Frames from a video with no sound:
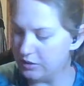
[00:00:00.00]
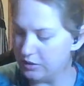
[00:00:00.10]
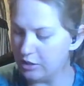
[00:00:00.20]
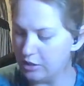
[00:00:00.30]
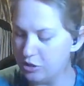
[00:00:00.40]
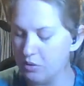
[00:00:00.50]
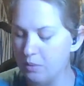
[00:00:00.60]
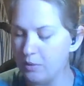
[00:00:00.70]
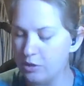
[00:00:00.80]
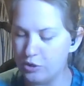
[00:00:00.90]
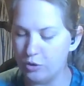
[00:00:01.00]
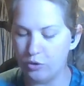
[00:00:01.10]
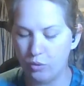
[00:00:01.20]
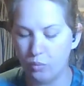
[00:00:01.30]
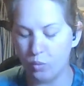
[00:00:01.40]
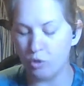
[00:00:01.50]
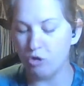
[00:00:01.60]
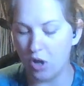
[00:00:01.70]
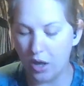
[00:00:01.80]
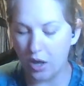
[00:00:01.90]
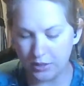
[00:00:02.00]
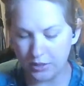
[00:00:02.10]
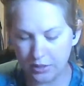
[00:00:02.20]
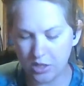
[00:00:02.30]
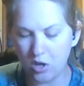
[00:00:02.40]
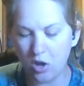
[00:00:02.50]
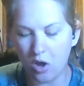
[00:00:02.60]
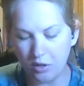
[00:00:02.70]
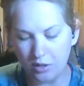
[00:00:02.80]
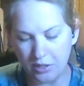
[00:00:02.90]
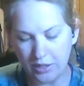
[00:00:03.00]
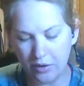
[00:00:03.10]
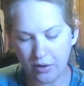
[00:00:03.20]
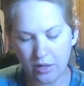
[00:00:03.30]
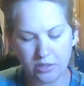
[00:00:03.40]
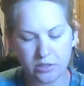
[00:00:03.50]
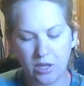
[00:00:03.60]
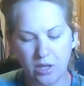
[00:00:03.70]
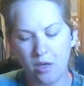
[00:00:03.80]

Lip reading: These next 2 I'm going to show you were not on clearance,